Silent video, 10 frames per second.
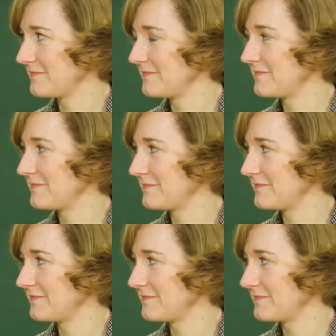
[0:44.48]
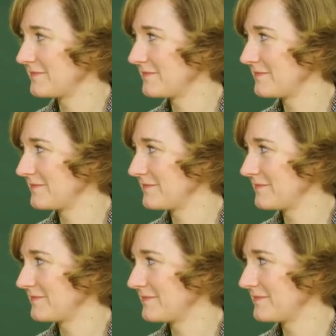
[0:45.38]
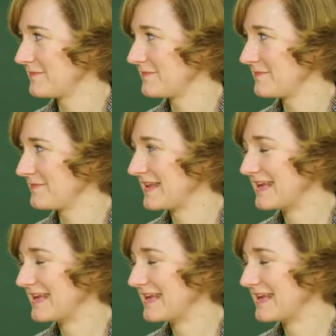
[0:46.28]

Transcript: [no speech]